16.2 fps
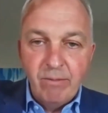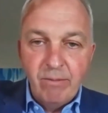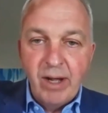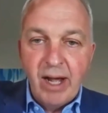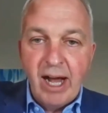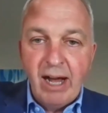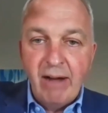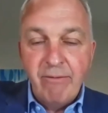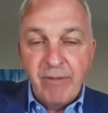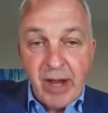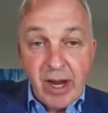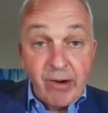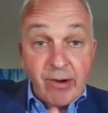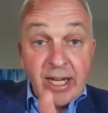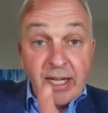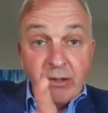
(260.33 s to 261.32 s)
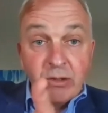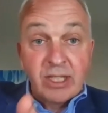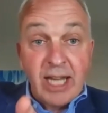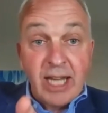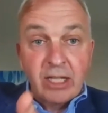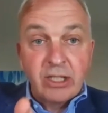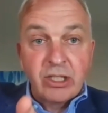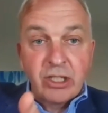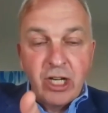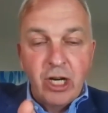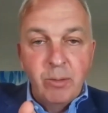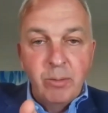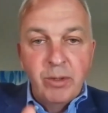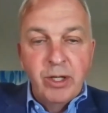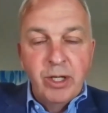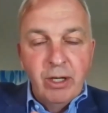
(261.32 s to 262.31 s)
vary or
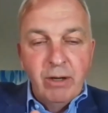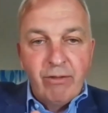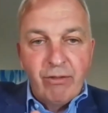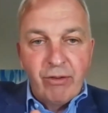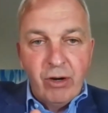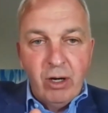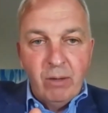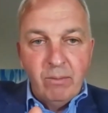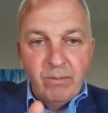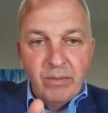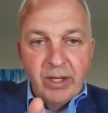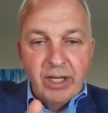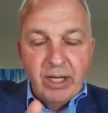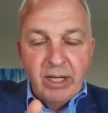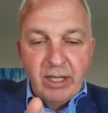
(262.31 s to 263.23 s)
telescope from